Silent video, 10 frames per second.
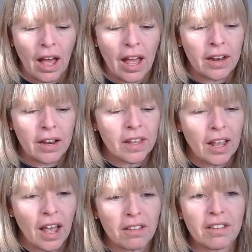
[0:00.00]
And
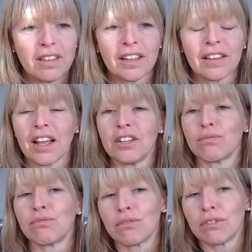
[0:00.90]
the other thing that
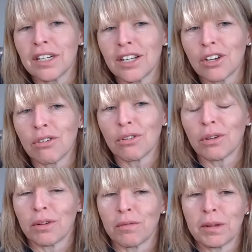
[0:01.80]
is really cool
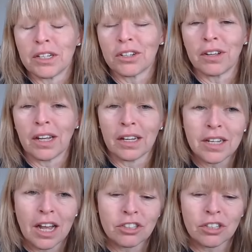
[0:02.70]
that we've been doing in
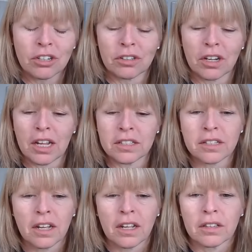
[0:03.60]
Tetragon
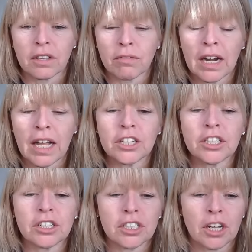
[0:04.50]
is the
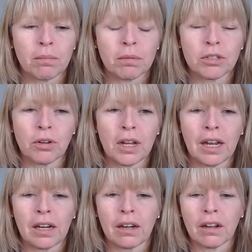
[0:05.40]
relationship
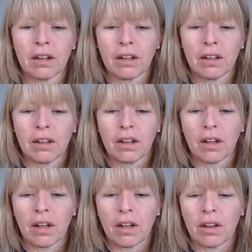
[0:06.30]
between
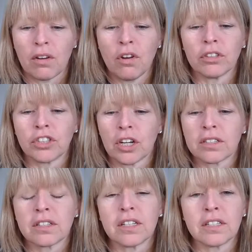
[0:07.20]
not
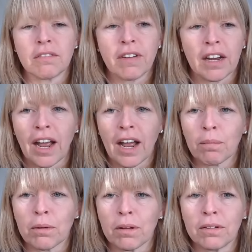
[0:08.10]
just this event
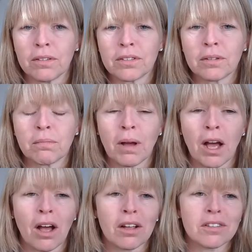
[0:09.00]
happened,
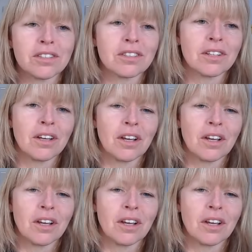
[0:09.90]
but